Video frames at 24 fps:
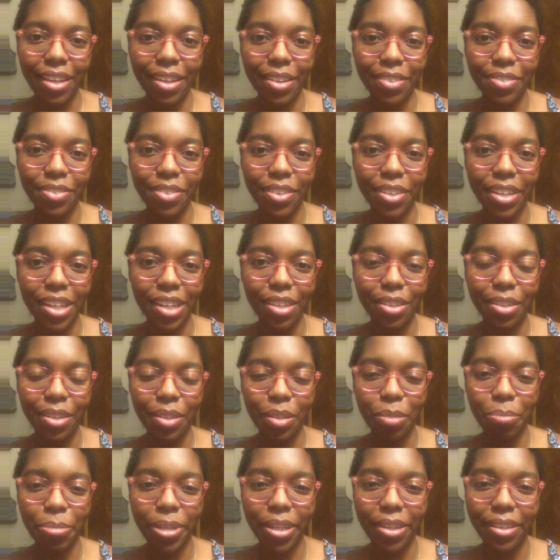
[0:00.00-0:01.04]
I forgot
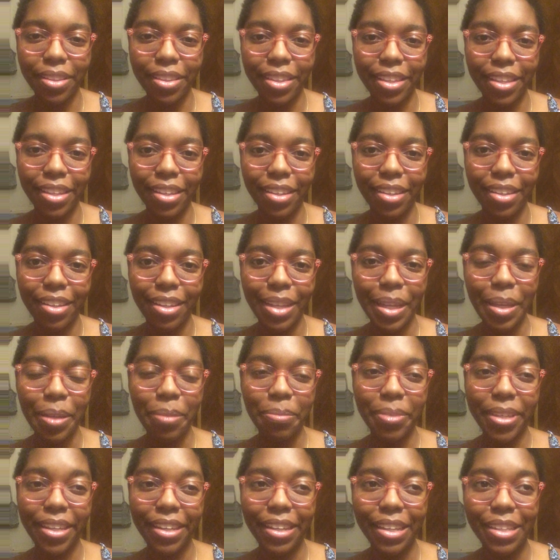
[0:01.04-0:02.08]
all about that
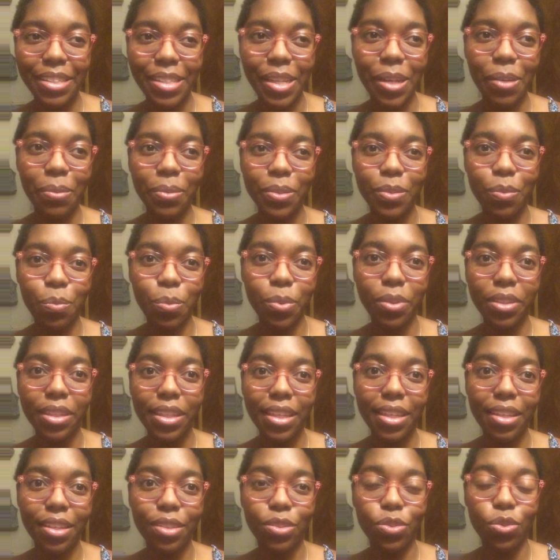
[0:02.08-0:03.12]
because I was
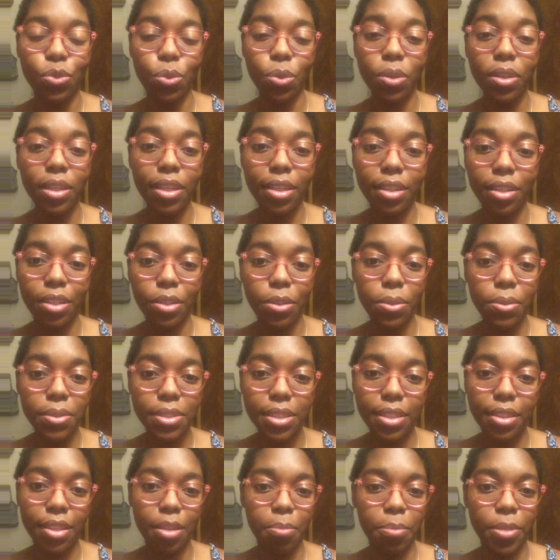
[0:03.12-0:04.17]
really enjoying
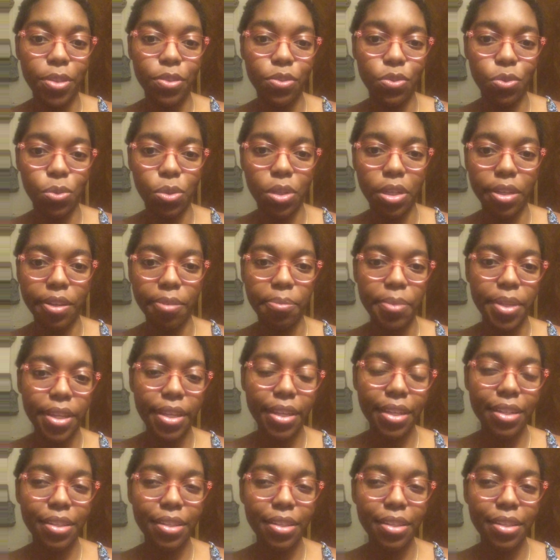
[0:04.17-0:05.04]
using the menstrual cup.